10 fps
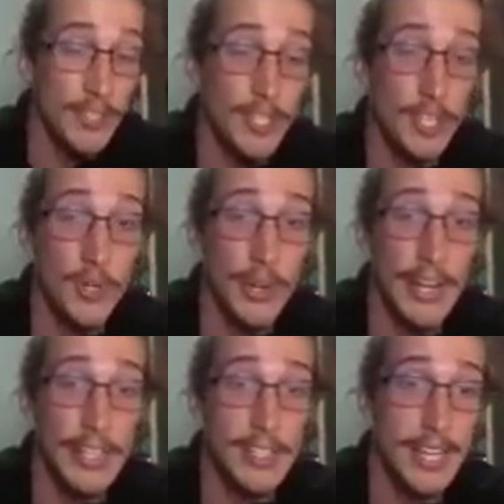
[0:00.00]
is a
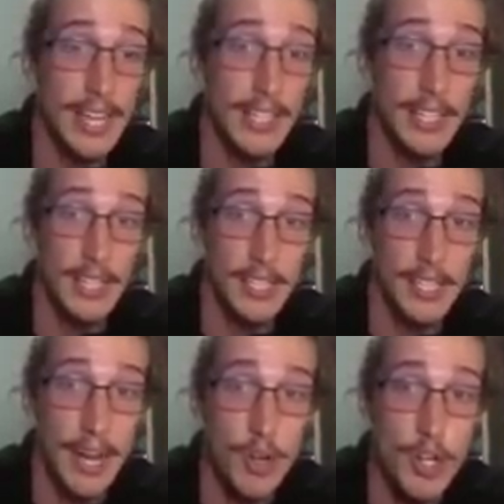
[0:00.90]
great technique.
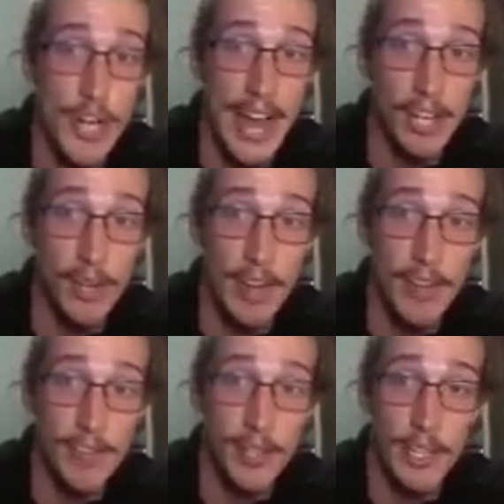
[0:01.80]
Look how shallow
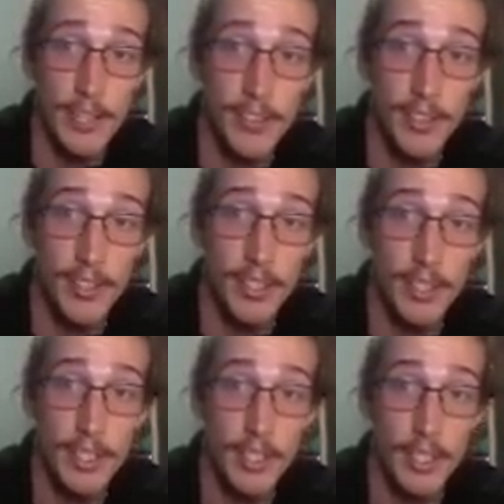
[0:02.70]
that foot is.
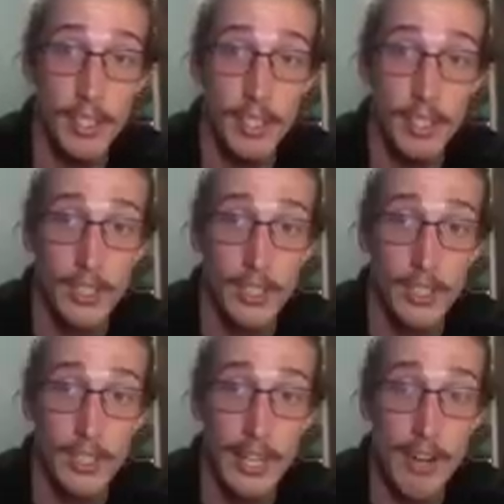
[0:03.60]

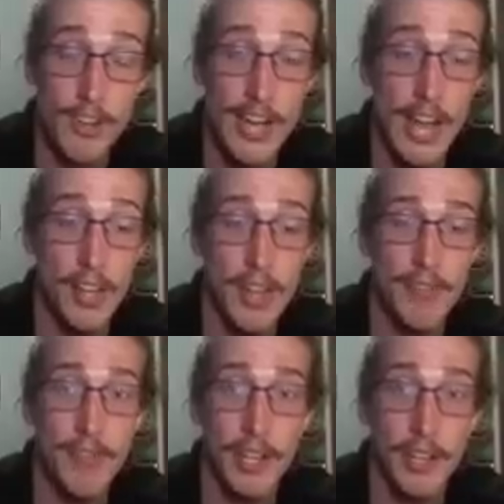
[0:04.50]
Look how shallow that
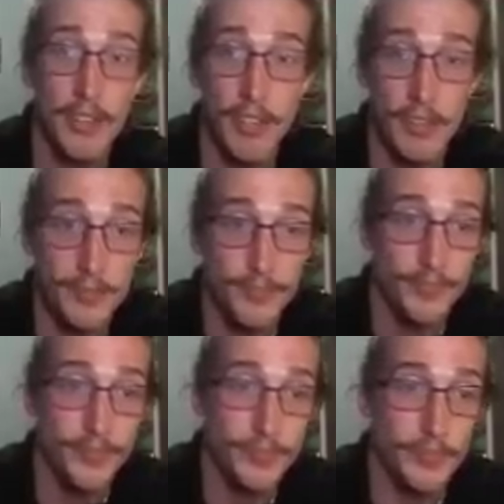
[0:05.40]
foot is.
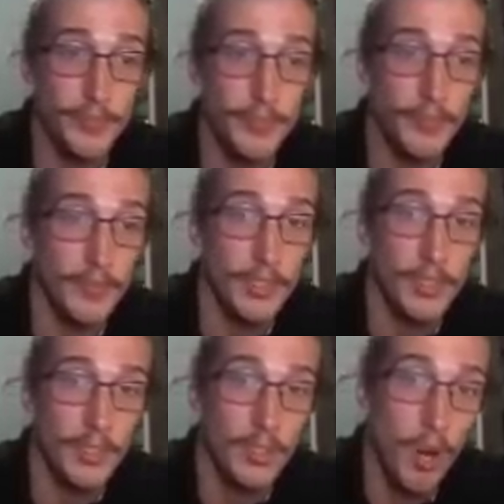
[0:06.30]

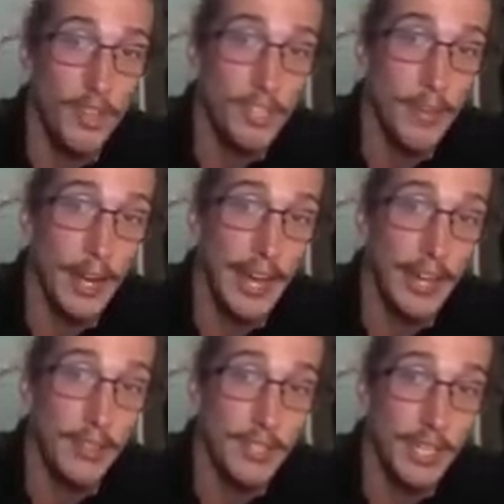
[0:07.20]
Crossing my
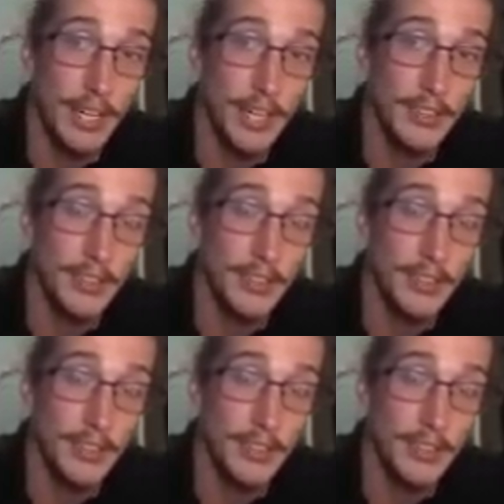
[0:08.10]
ankles here